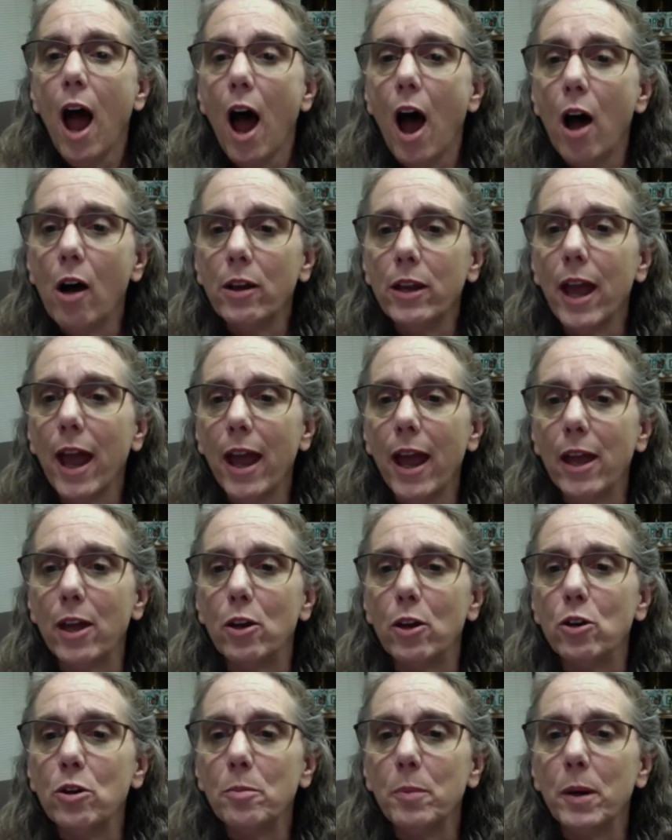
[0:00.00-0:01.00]

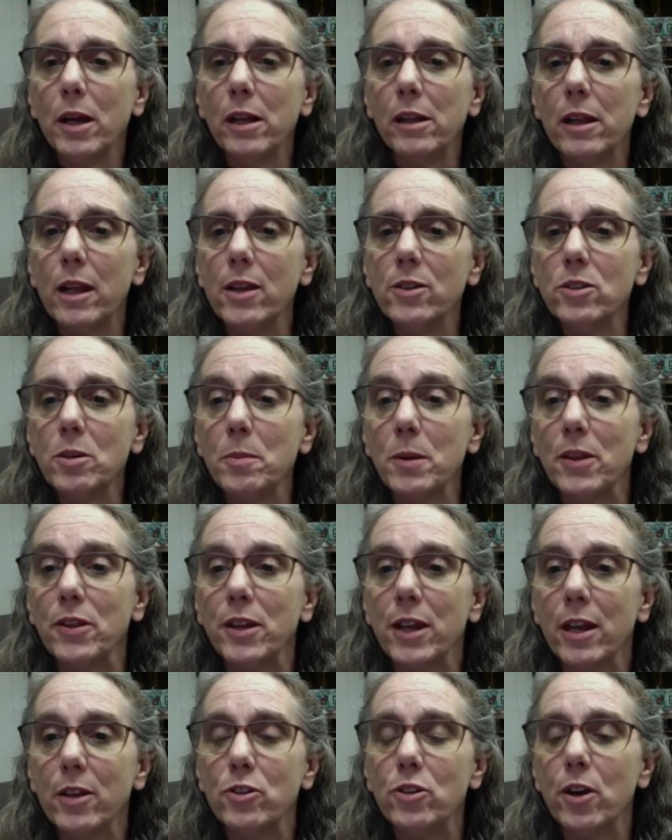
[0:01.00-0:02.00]
Okay, Uma Elizabeth,
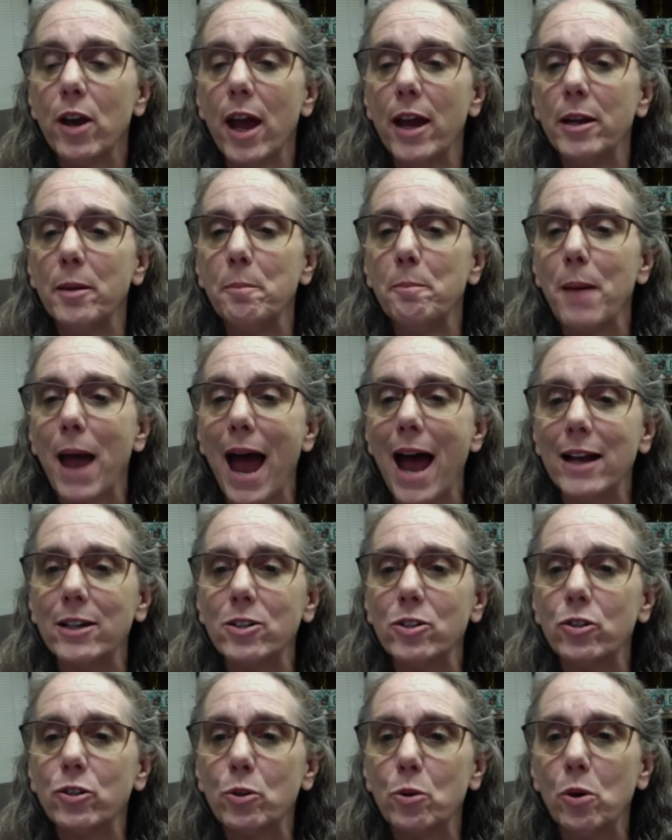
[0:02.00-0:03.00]
kids are heading back
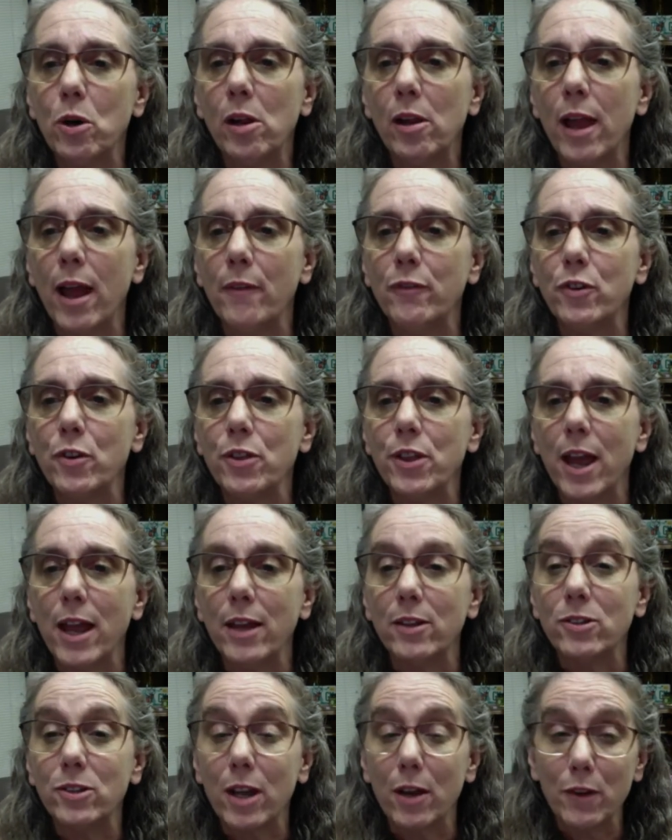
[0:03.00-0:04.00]
to school after
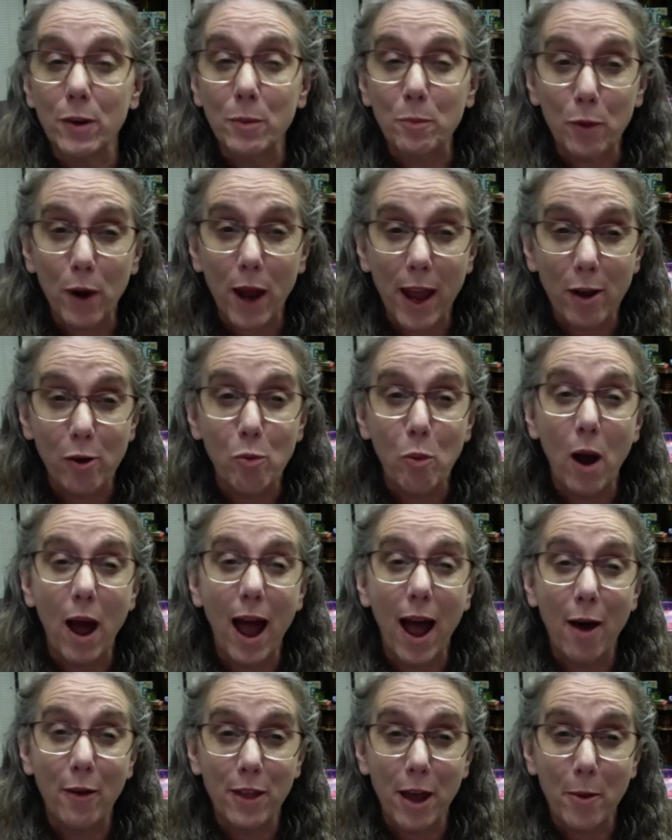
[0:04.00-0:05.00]
Thanksgiving break.
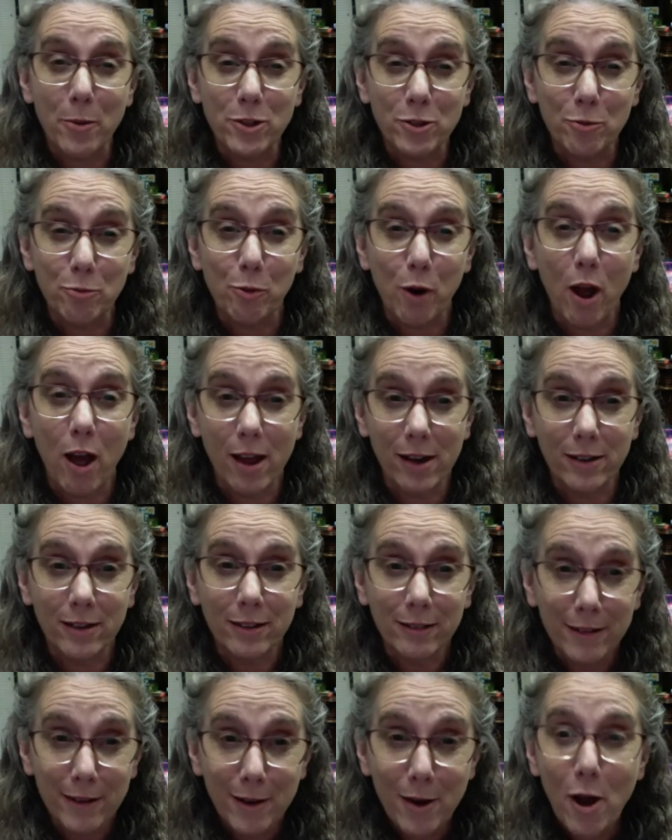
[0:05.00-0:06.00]
Wow, that was a run.
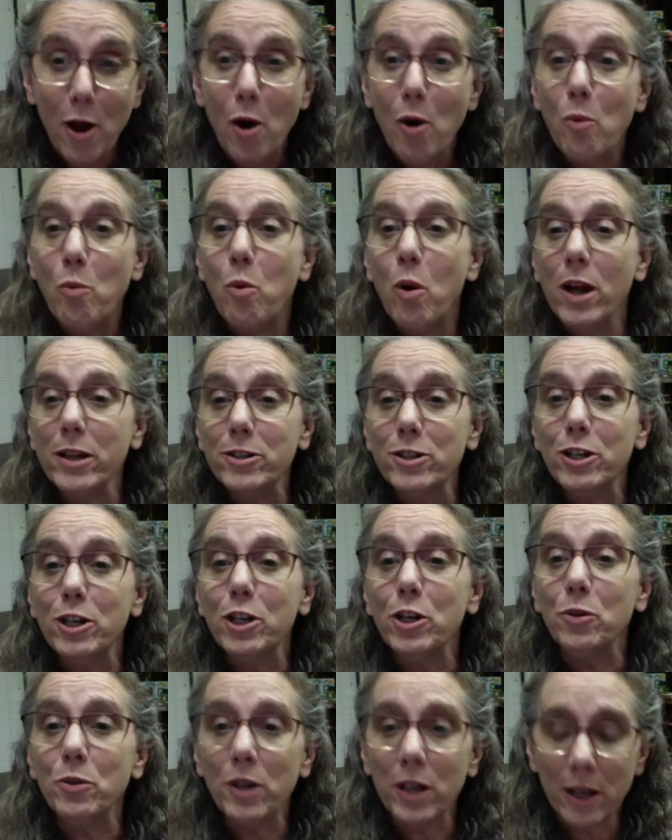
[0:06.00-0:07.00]
What do
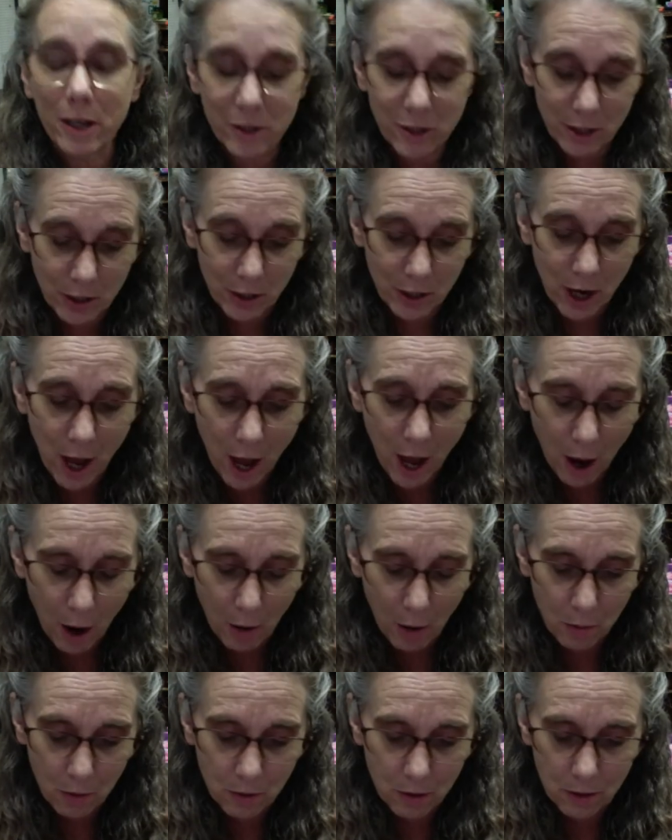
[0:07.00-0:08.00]
you need to
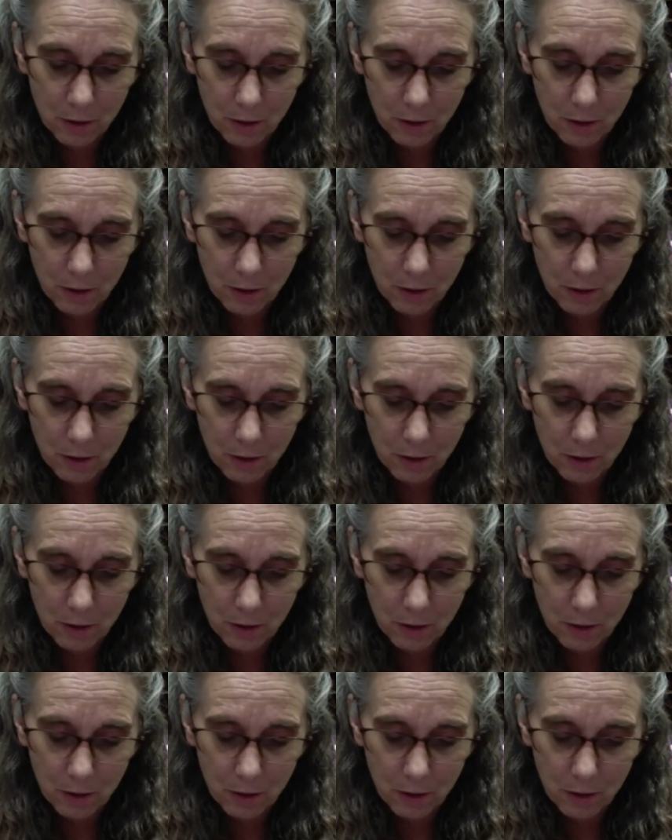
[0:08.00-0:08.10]
know?